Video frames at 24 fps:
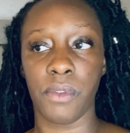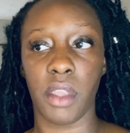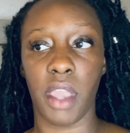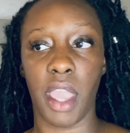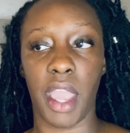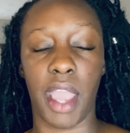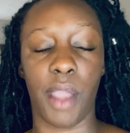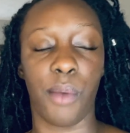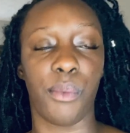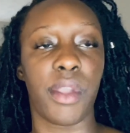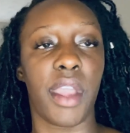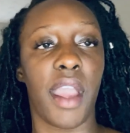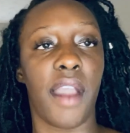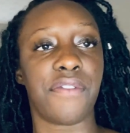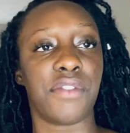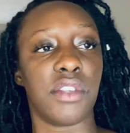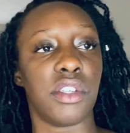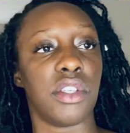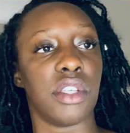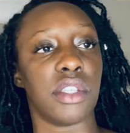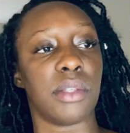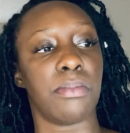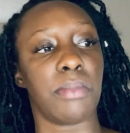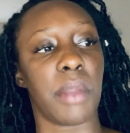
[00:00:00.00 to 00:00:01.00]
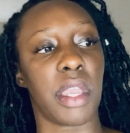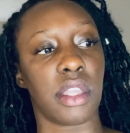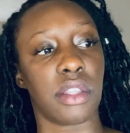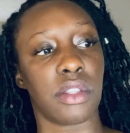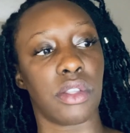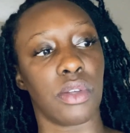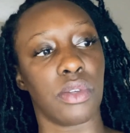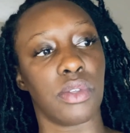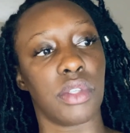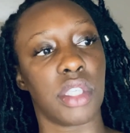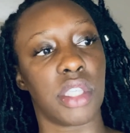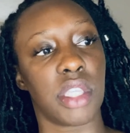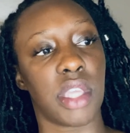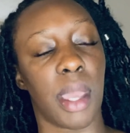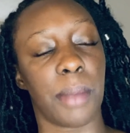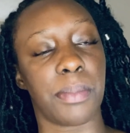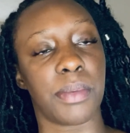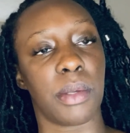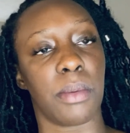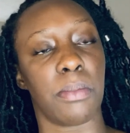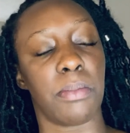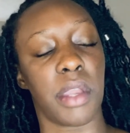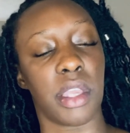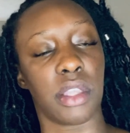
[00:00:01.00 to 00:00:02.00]
And we have to just make those steps
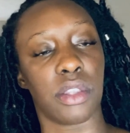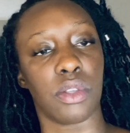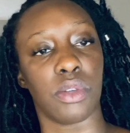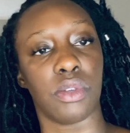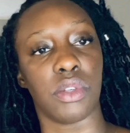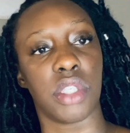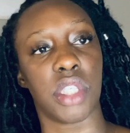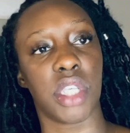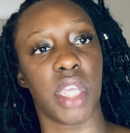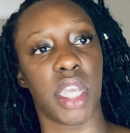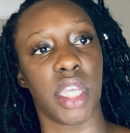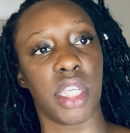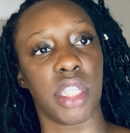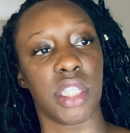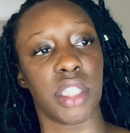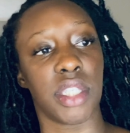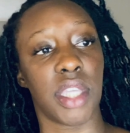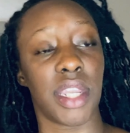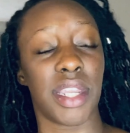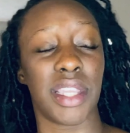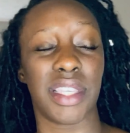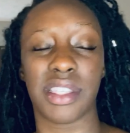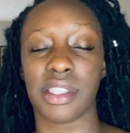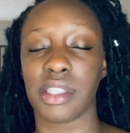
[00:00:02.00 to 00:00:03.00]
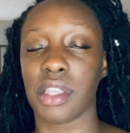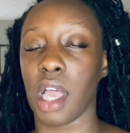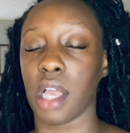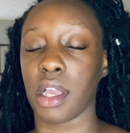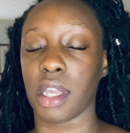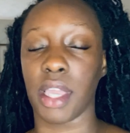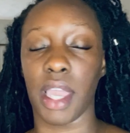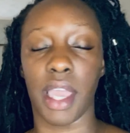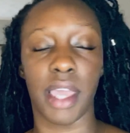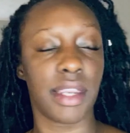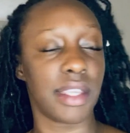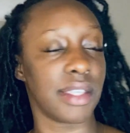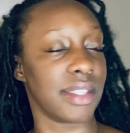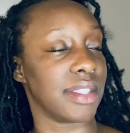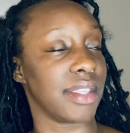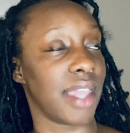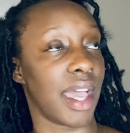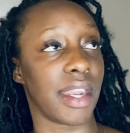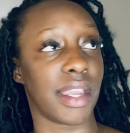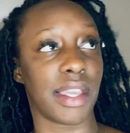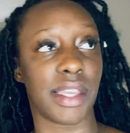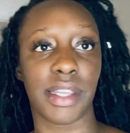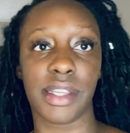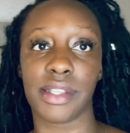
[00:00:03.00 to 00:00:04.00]
and make those changes. And it's not, again, it's
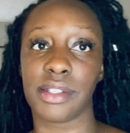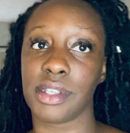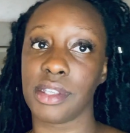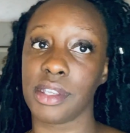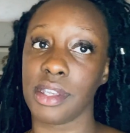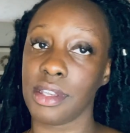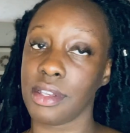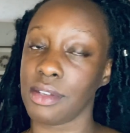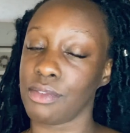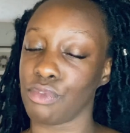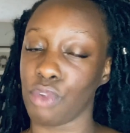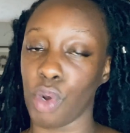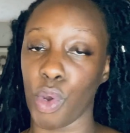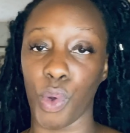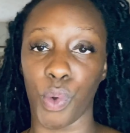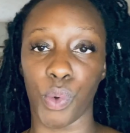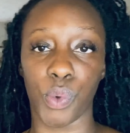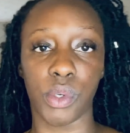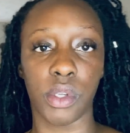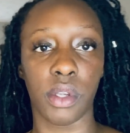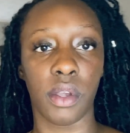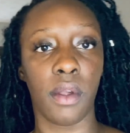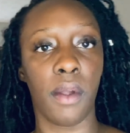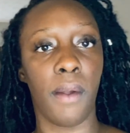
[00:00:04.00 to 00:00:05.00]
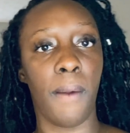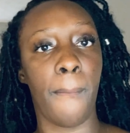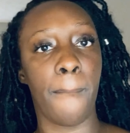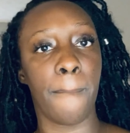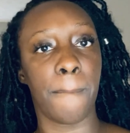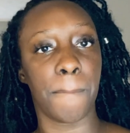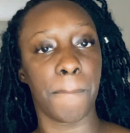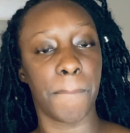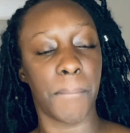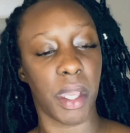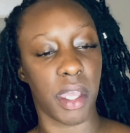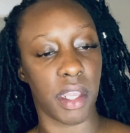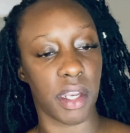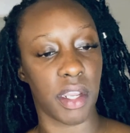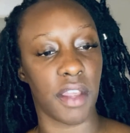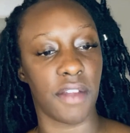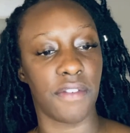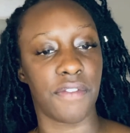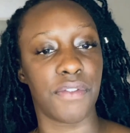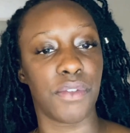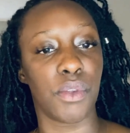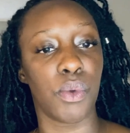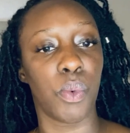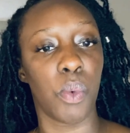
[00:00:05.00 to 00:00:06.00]
not an easy road, but
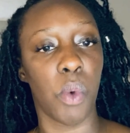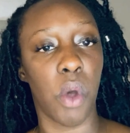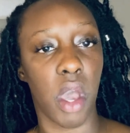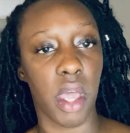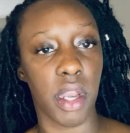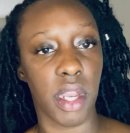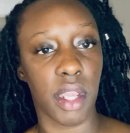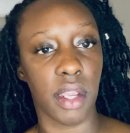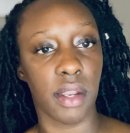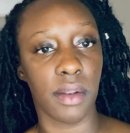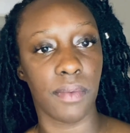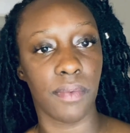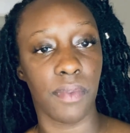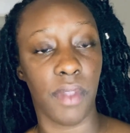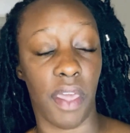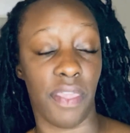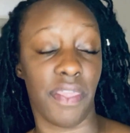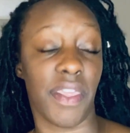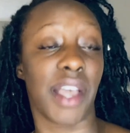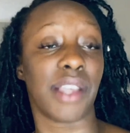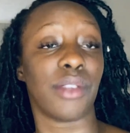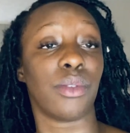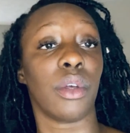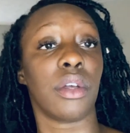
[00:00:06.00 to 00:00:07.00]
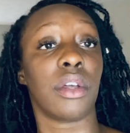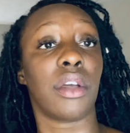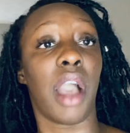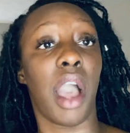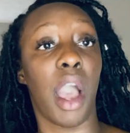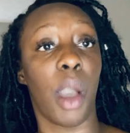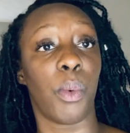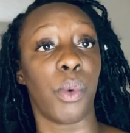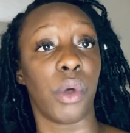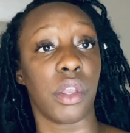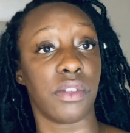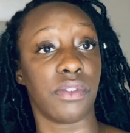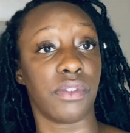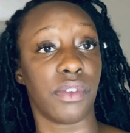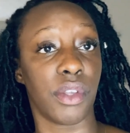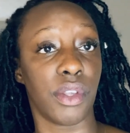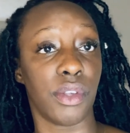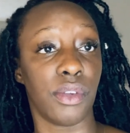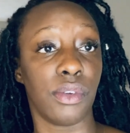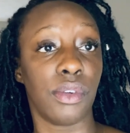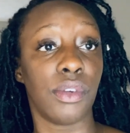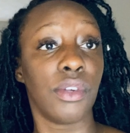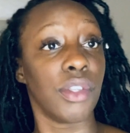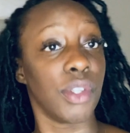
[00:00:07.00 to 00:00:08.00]
if you want it, and that's what God wants for
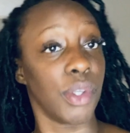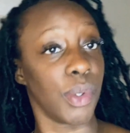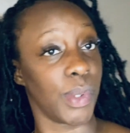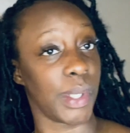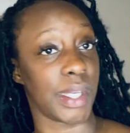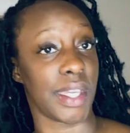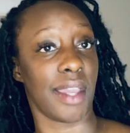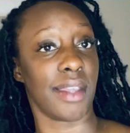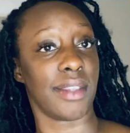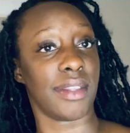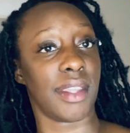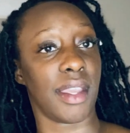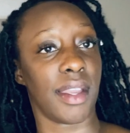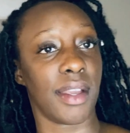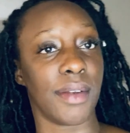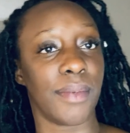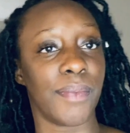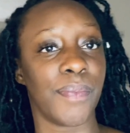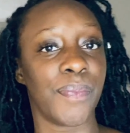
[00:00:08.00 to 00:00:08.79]
you, you will get there.